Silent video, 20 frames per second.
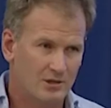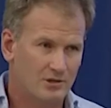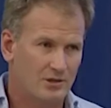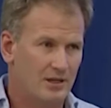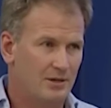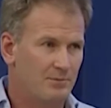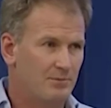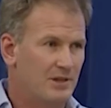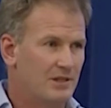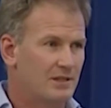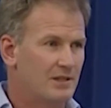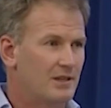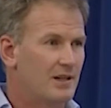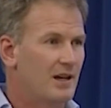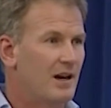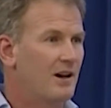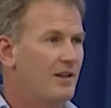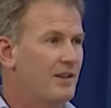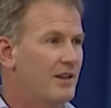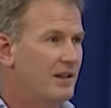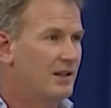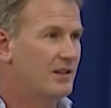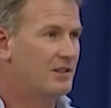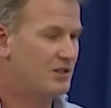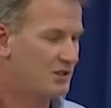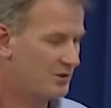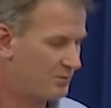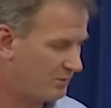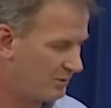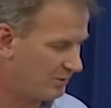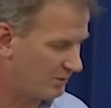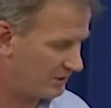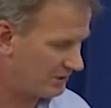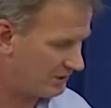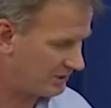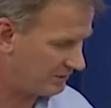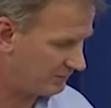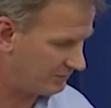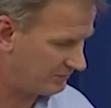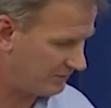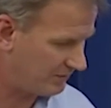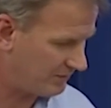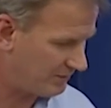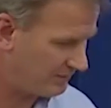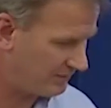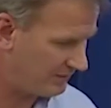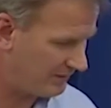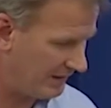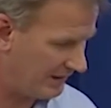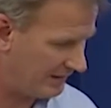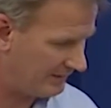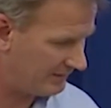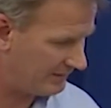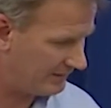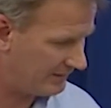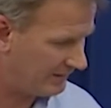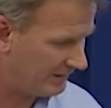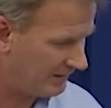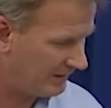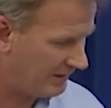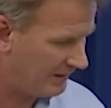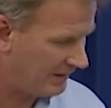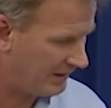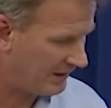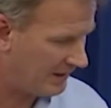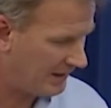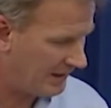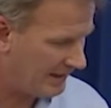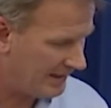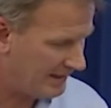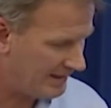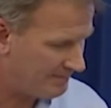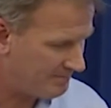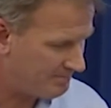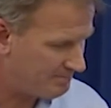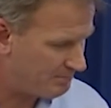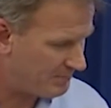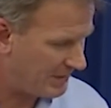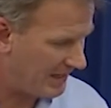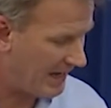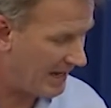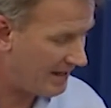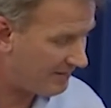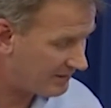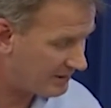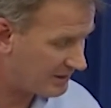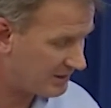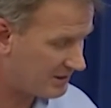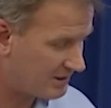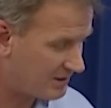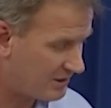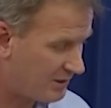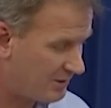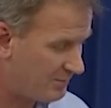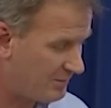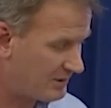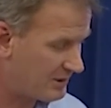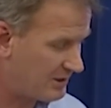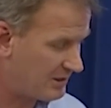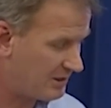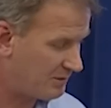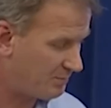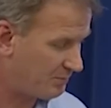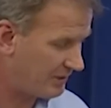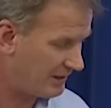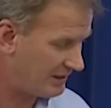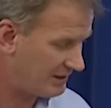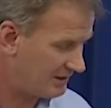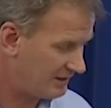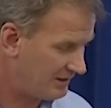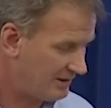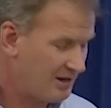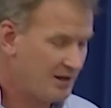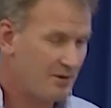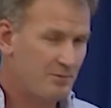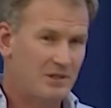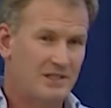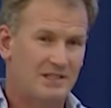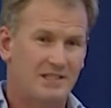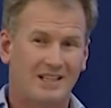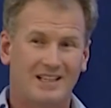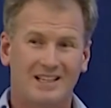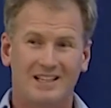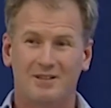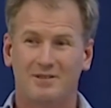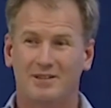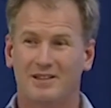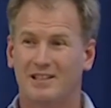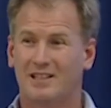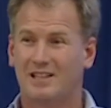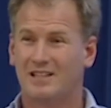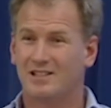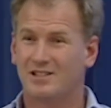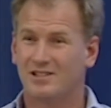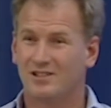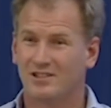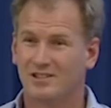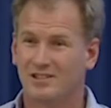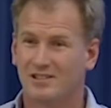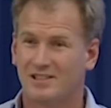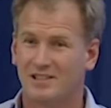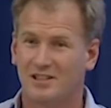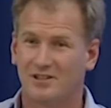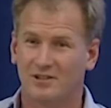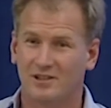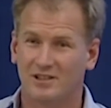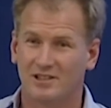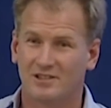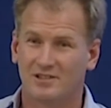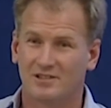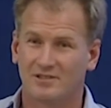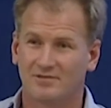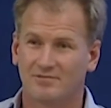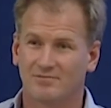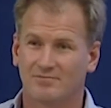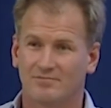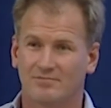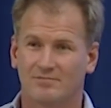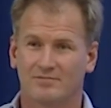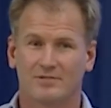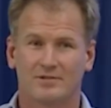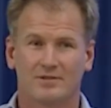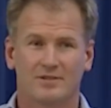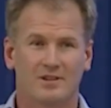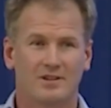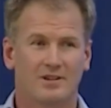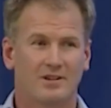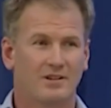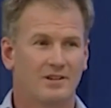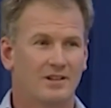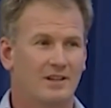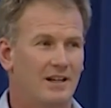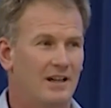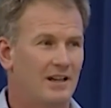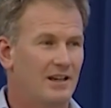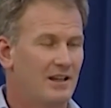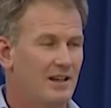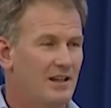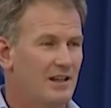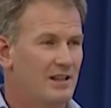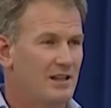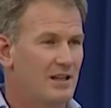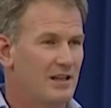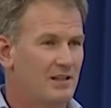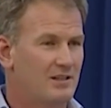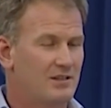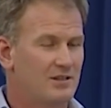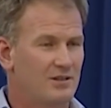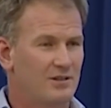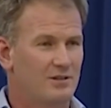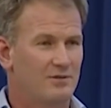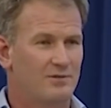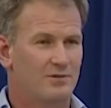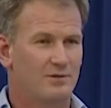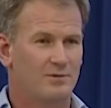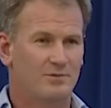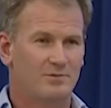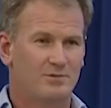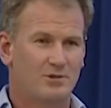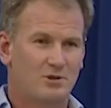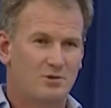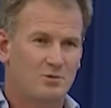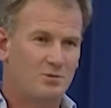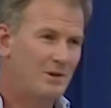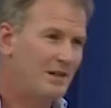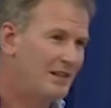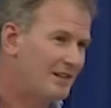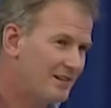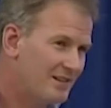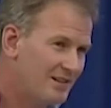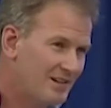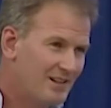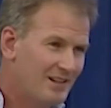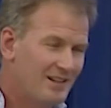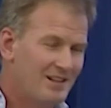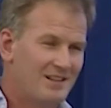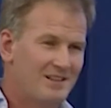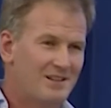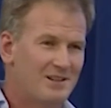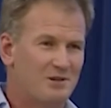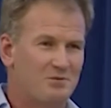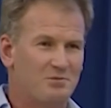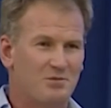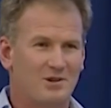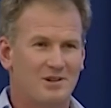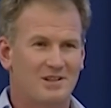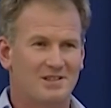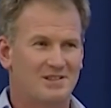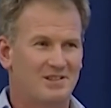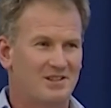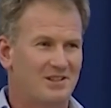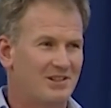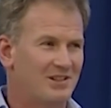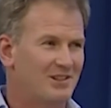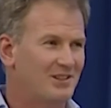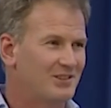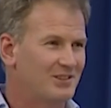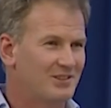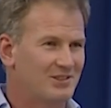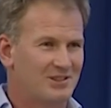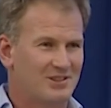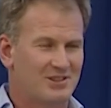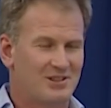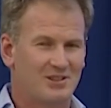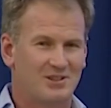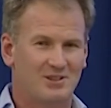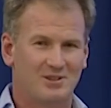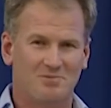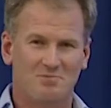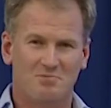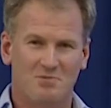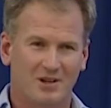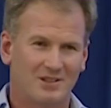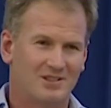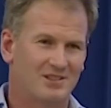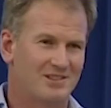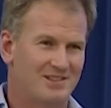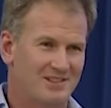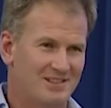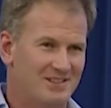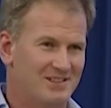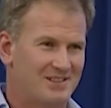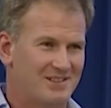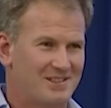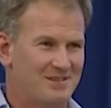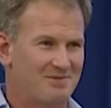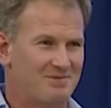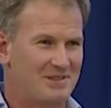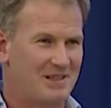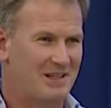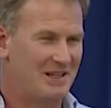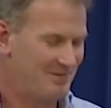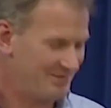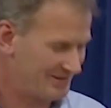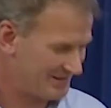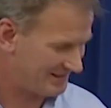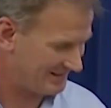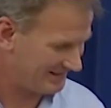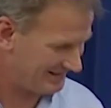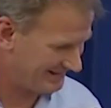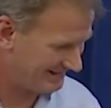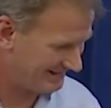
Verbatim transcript: treatment and how they can support children through that. Um, behavior disturbance and depression, particularly when the kids are on steroids. Okay, they turn from sweet little boys and girls to monsters sometimes,